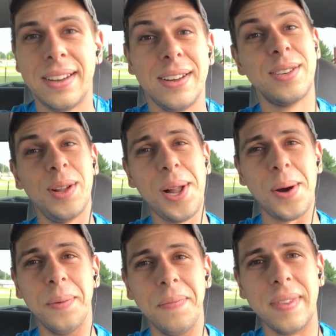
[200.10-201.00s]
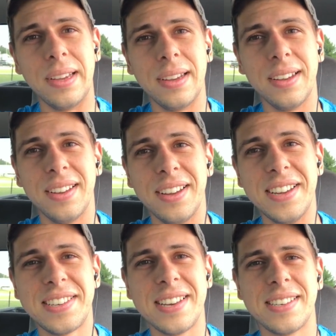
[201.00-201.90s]
So hello,
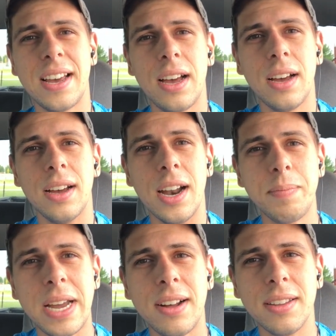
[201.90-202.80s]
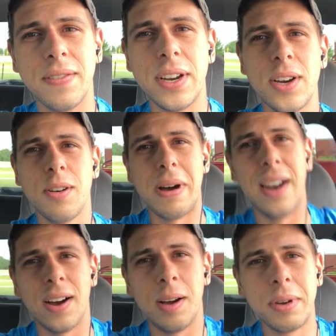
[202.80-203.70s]
this is an update on the video about
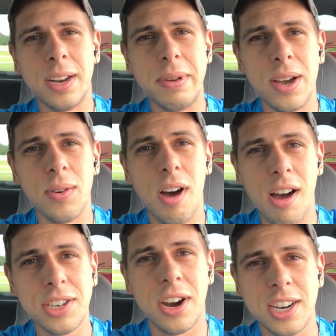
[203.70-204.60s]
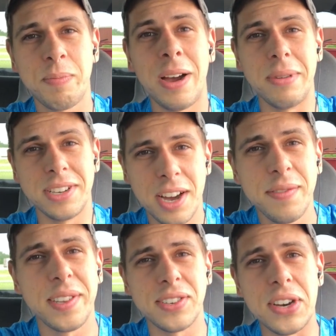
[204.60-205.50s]
how I'm going to be going to Oshkosh by myself
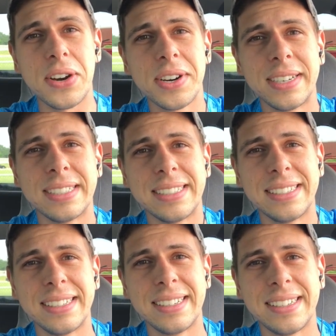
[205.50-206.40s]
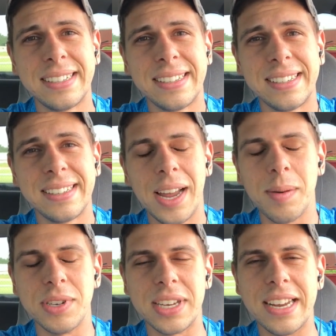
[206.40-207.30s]
this year. No,
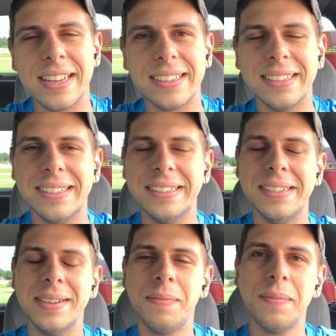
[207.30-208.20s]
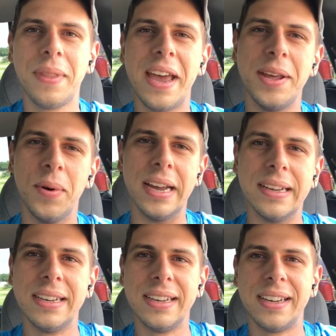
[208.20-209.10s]
I'm just kidding. Anyway,
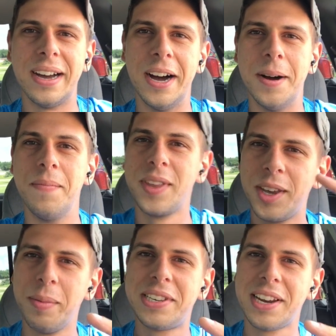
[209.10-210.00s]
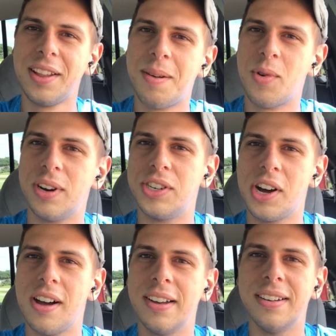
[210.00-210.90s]
you'll be seeing a lot more of
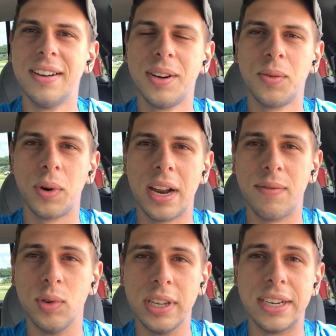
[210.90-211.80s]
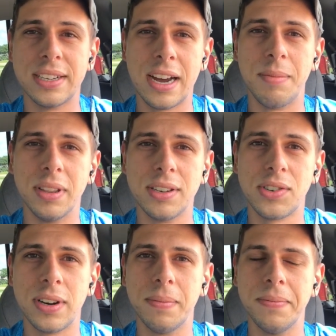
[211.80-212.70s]
John. We're gonna have a really good time on this
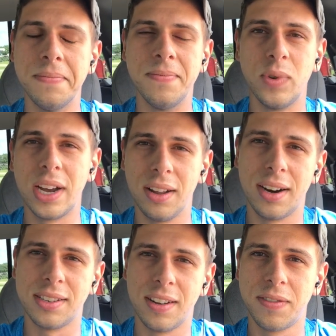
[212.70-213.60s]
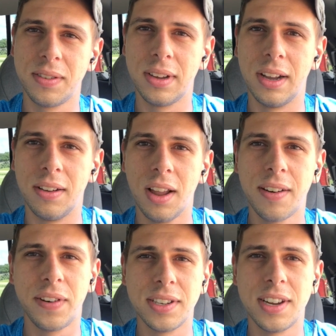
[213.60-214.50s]
trip. We got a lot
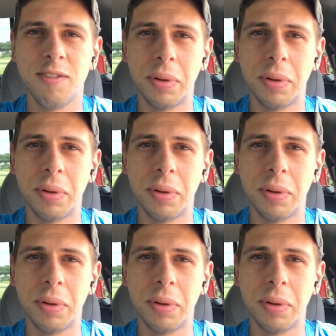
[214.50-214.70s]
of fun stuff